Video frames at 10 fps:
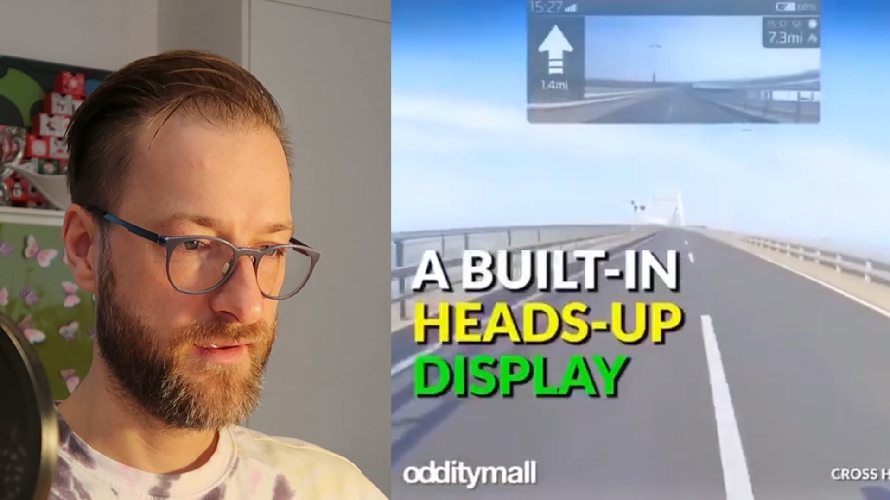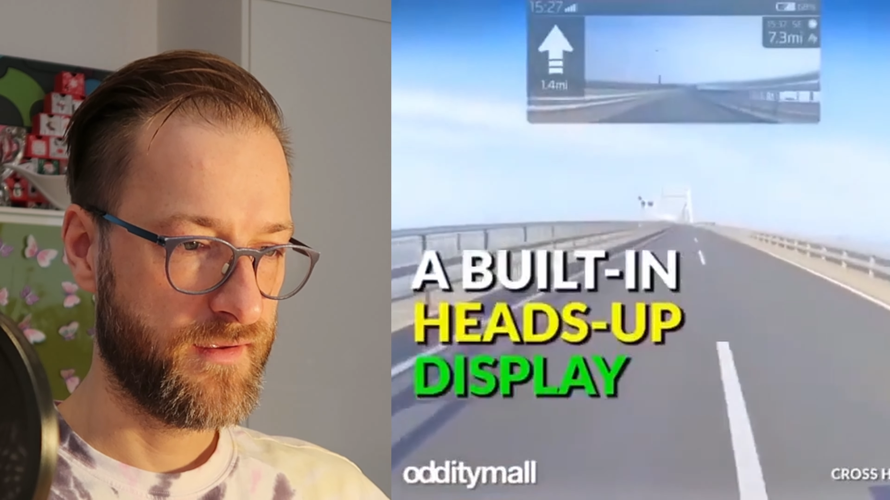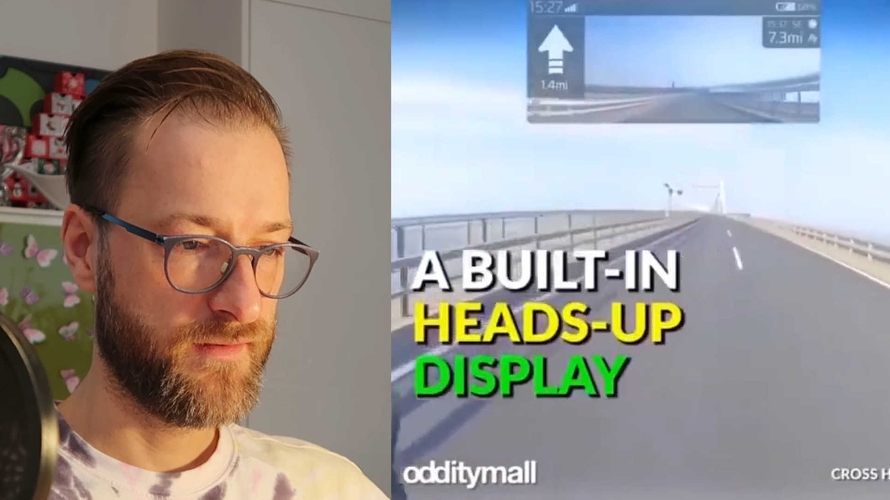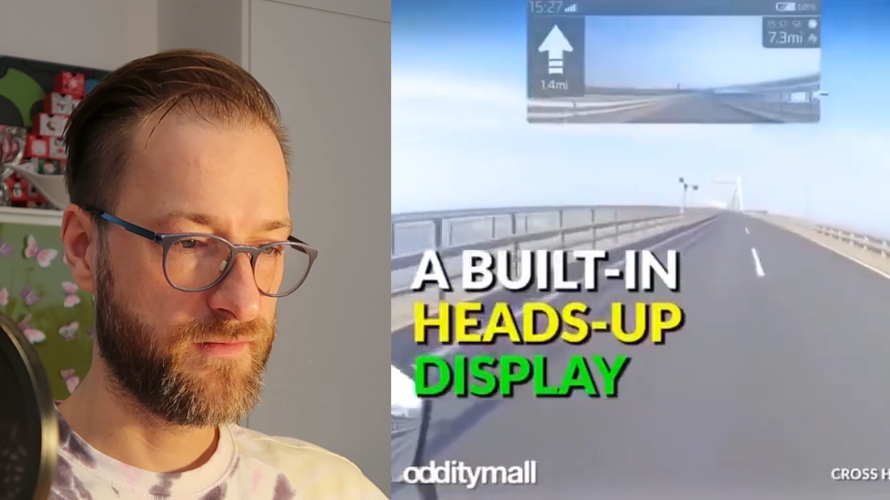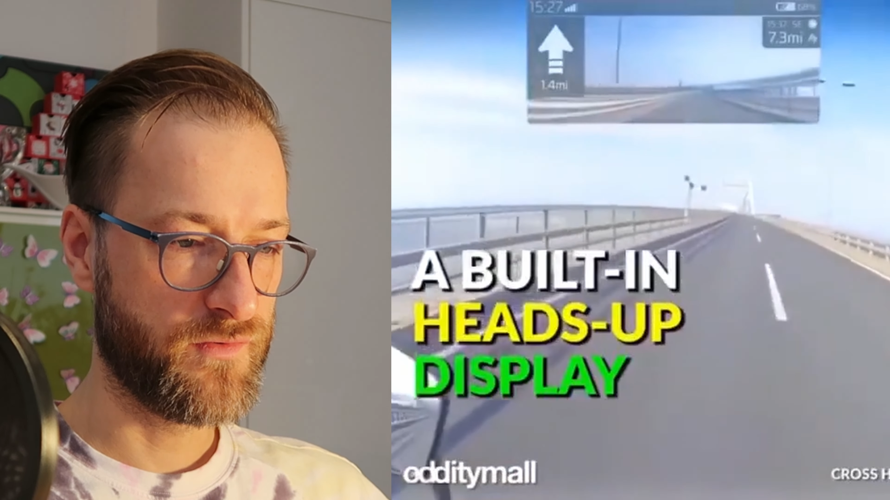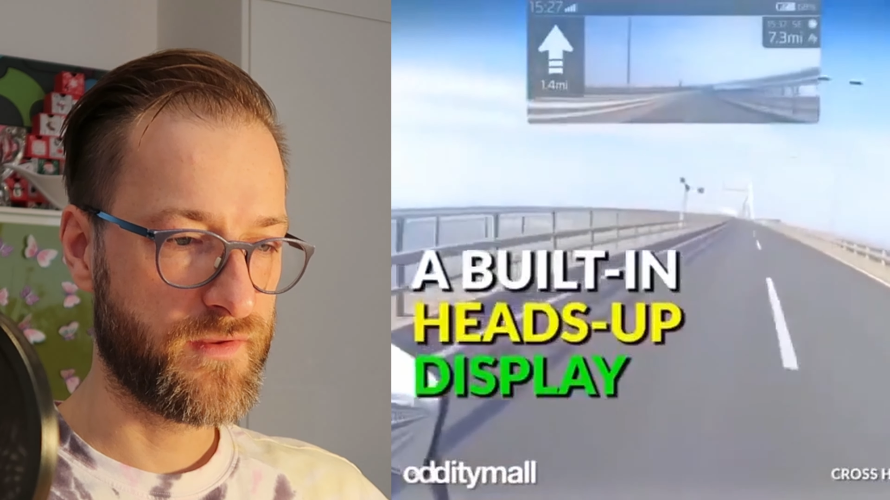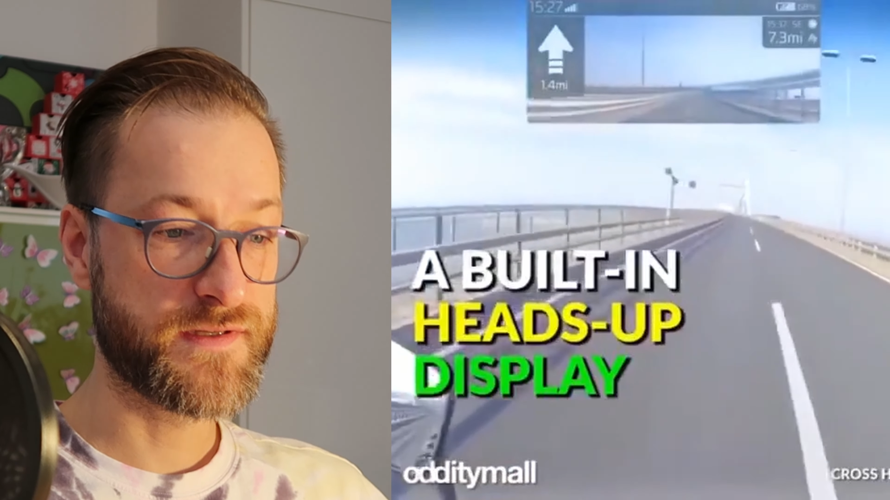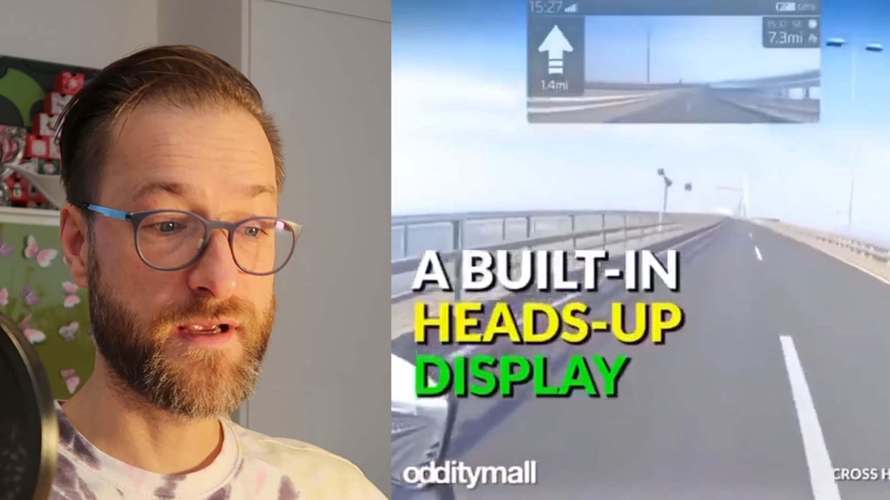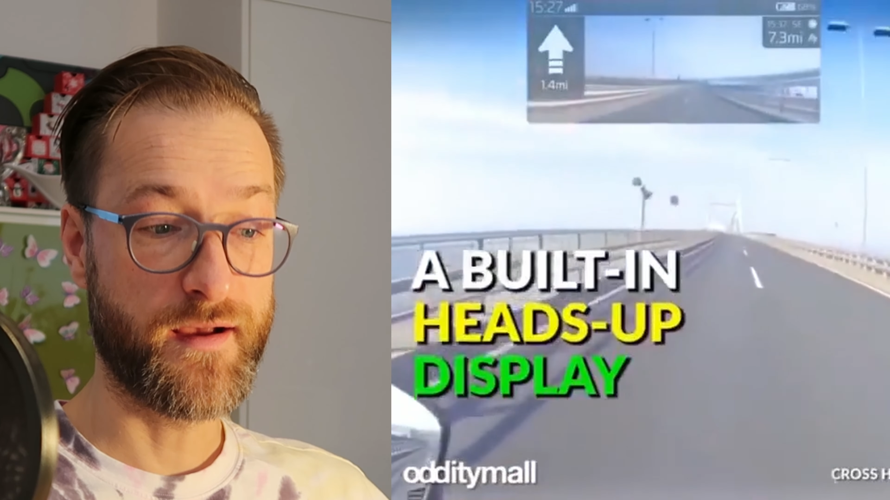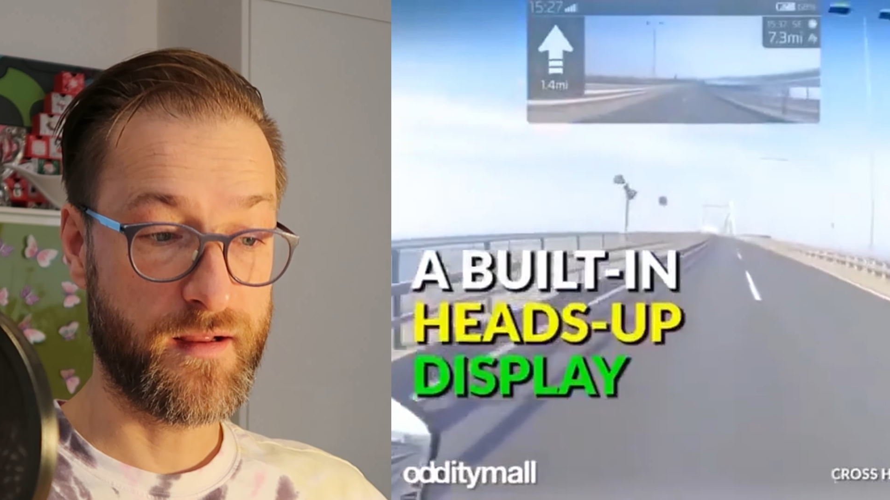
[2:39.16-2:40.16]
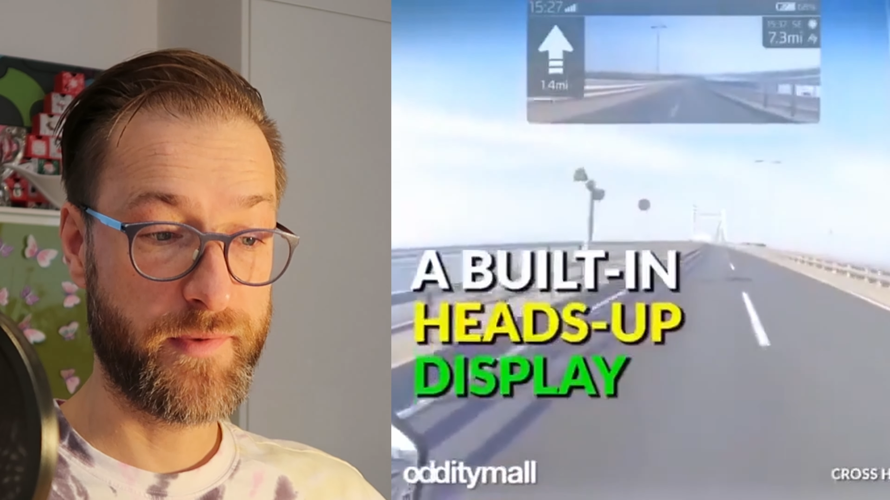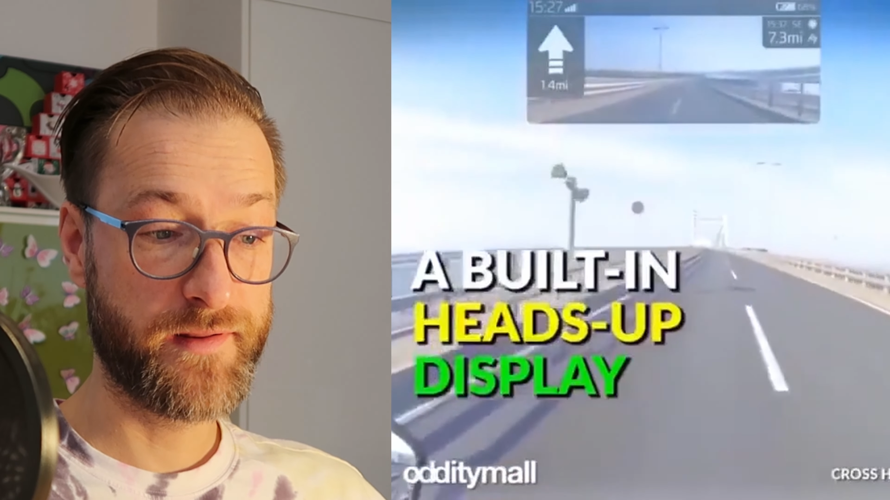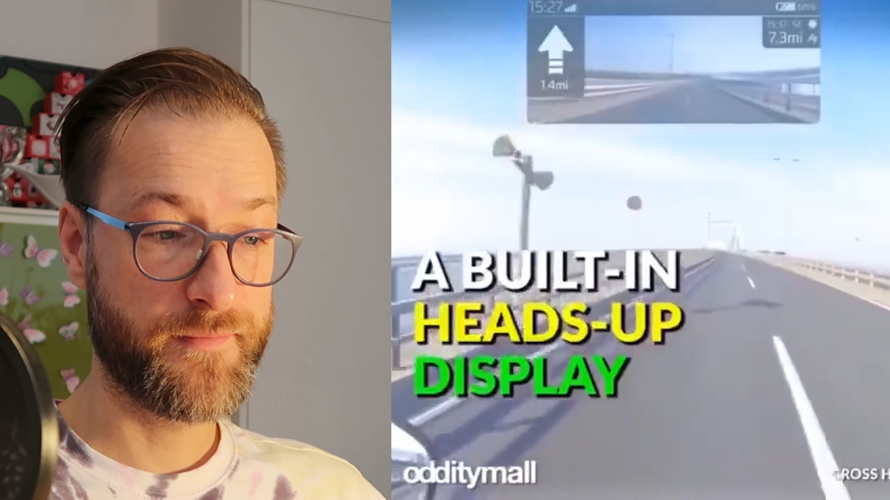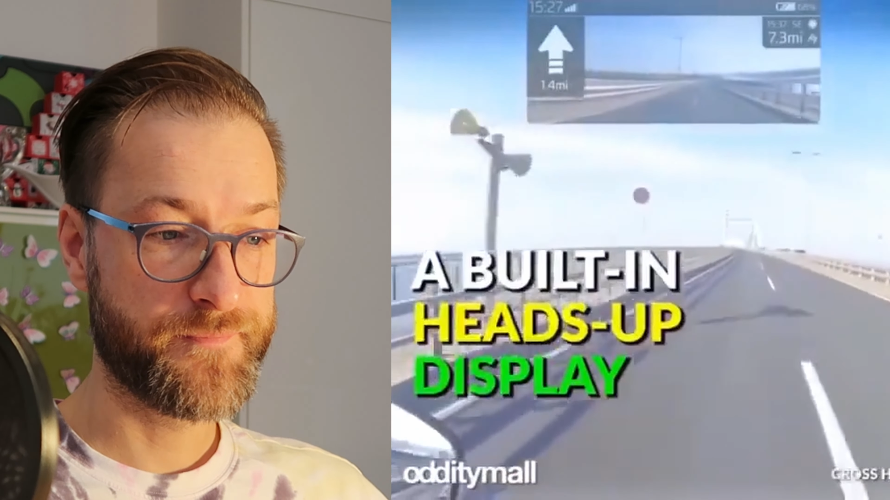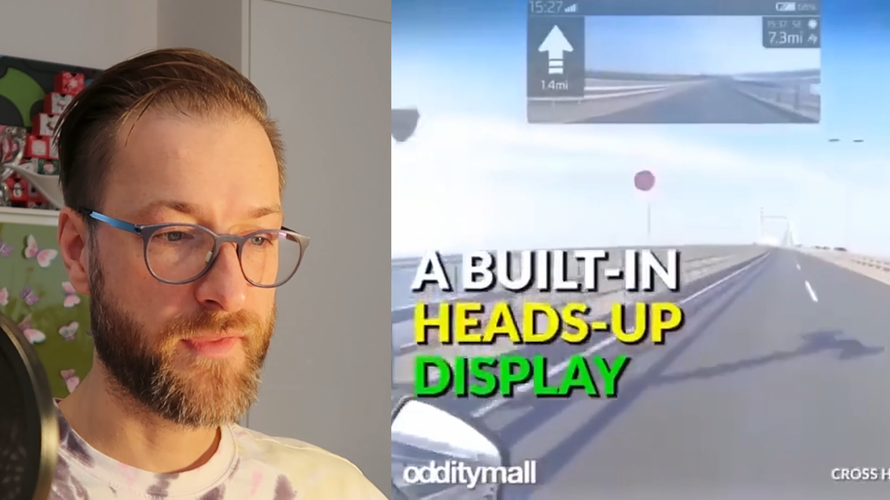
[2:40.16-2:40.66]
So that's a helmet,
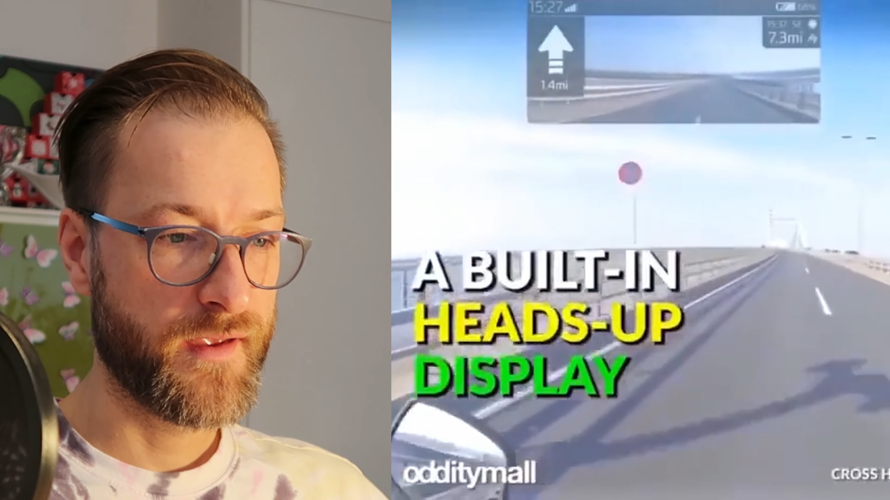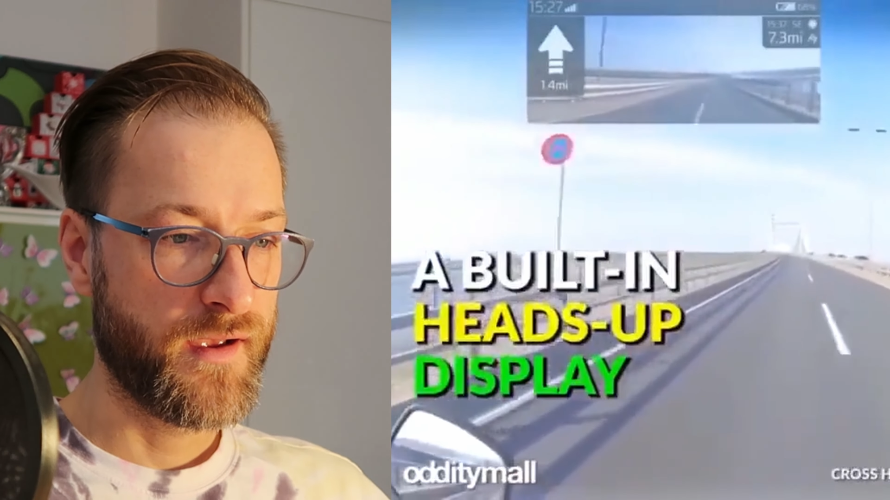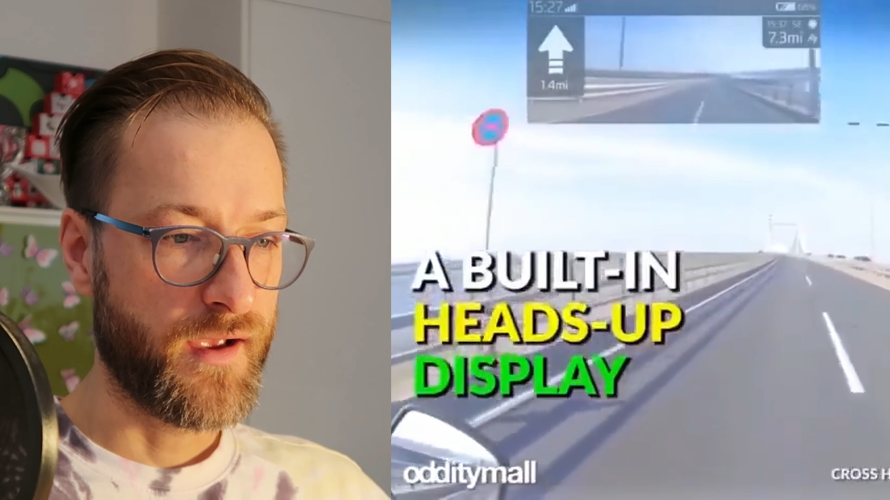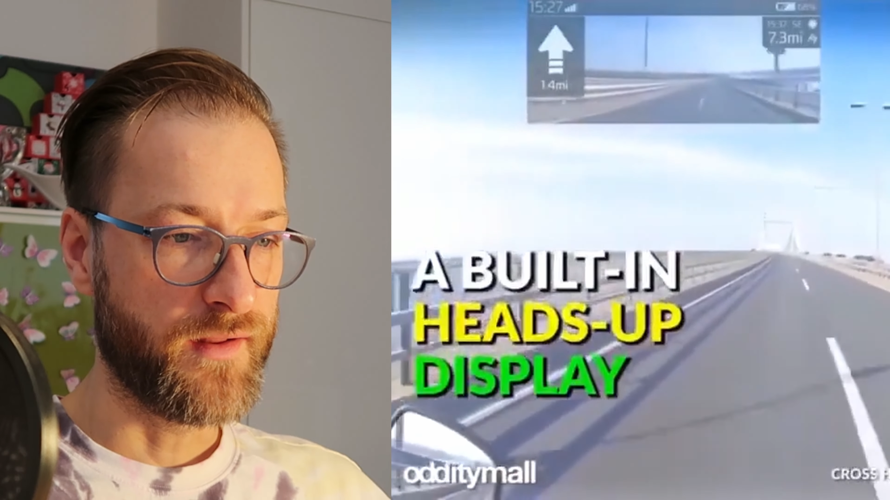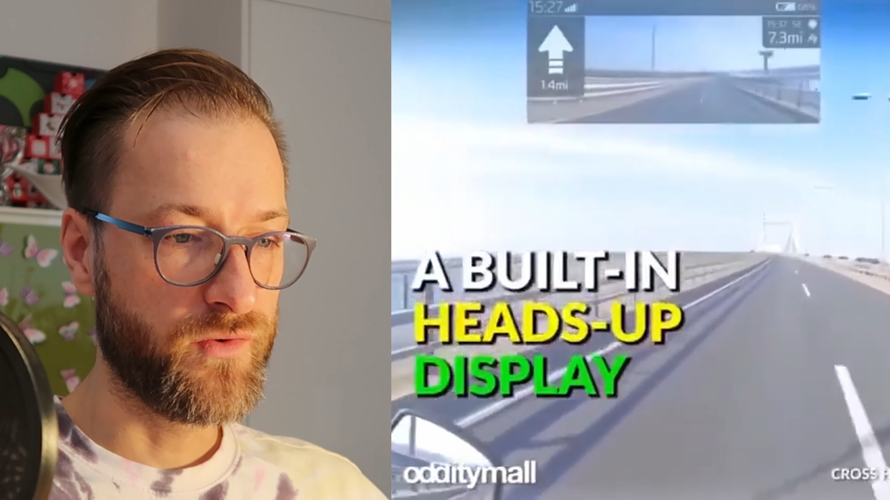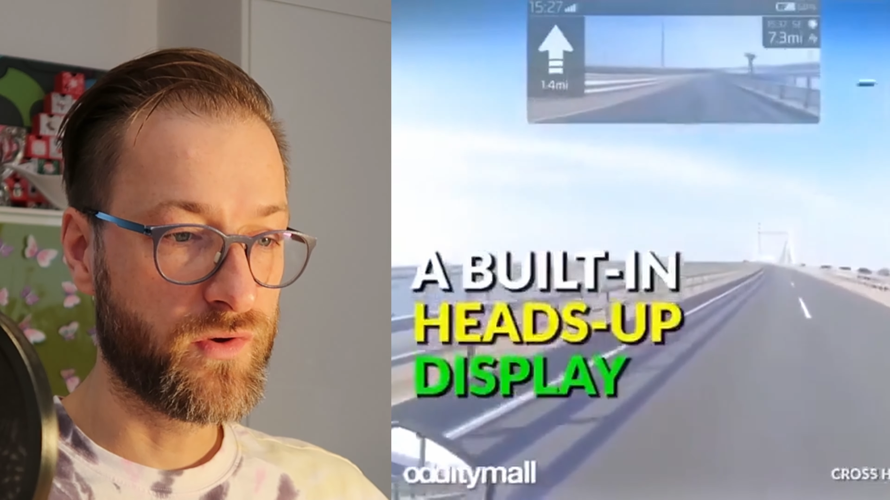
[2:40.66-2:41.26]
and you can